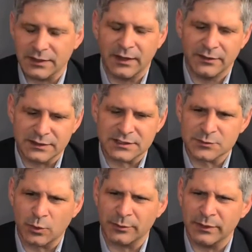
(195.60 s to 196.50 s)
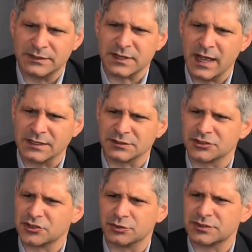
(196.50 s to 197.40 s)
and this is what makes CASL
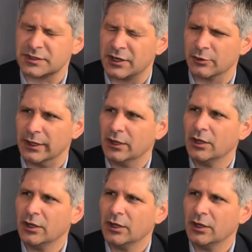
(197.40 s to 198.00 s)
so scary.